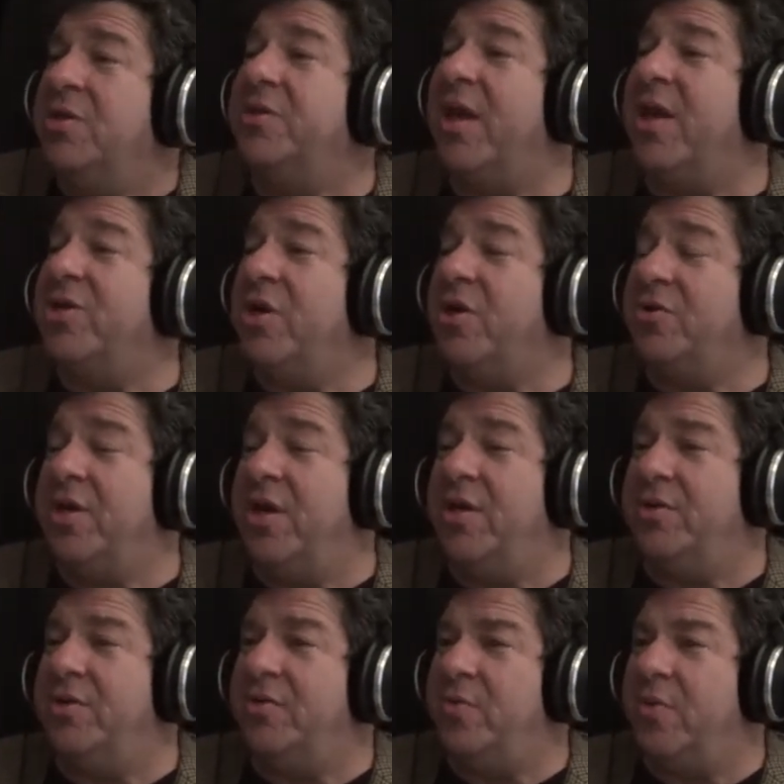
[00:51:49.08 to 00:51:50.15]
stash house
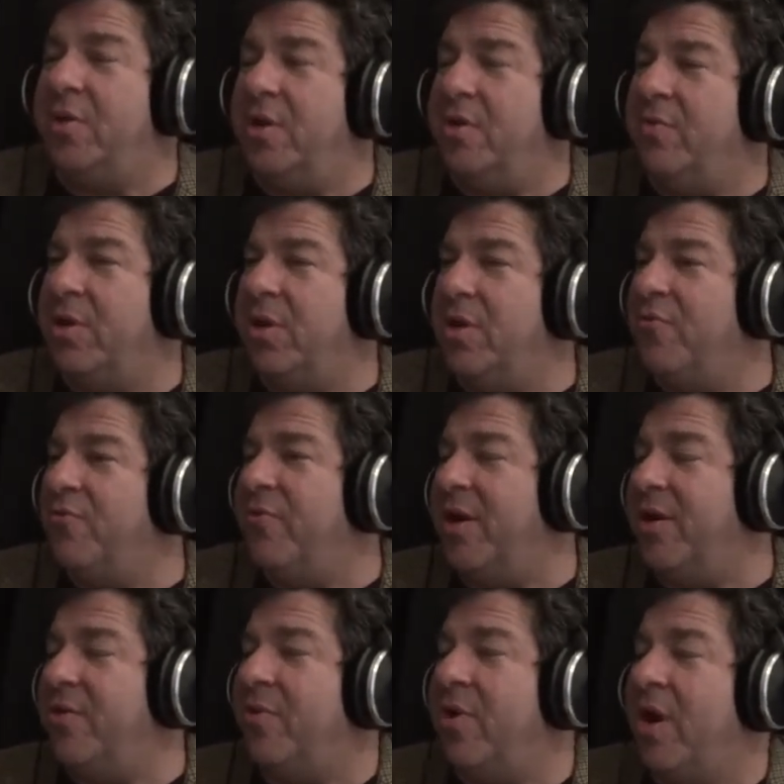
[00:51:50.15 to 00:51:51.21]
cases where they go
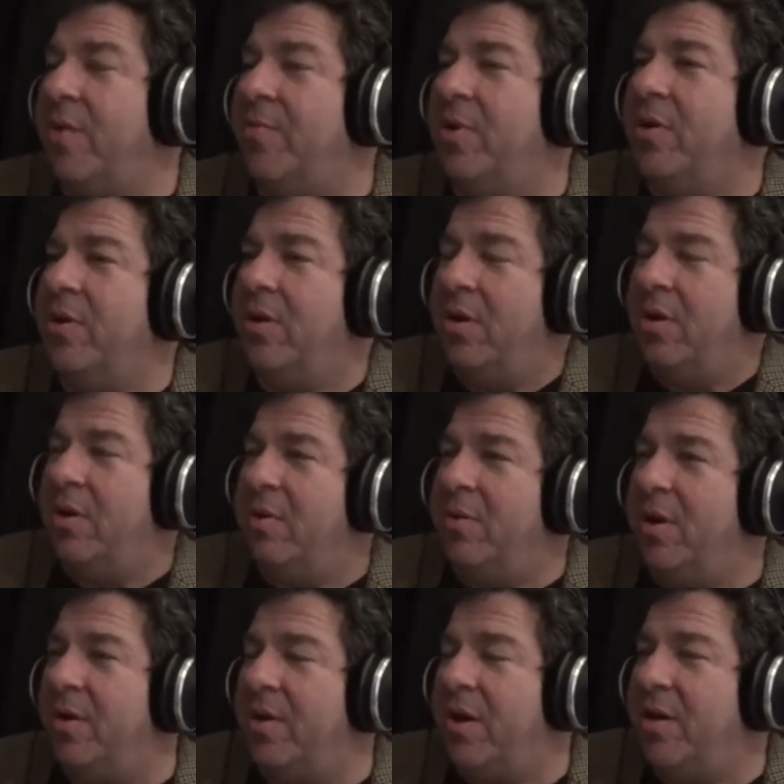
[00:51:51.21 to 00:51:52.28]
find crime
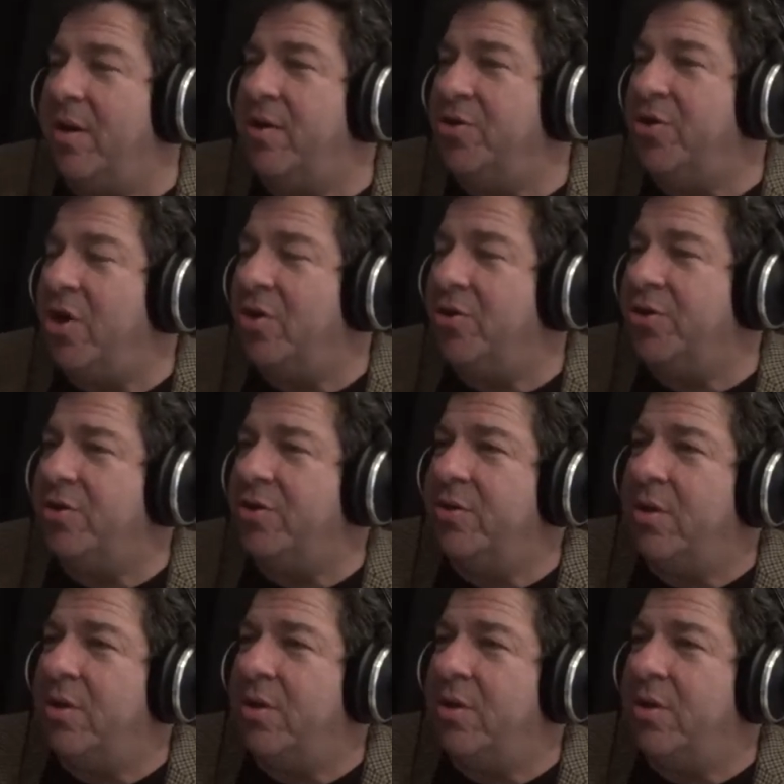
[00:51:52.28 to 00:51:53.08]
and charge it.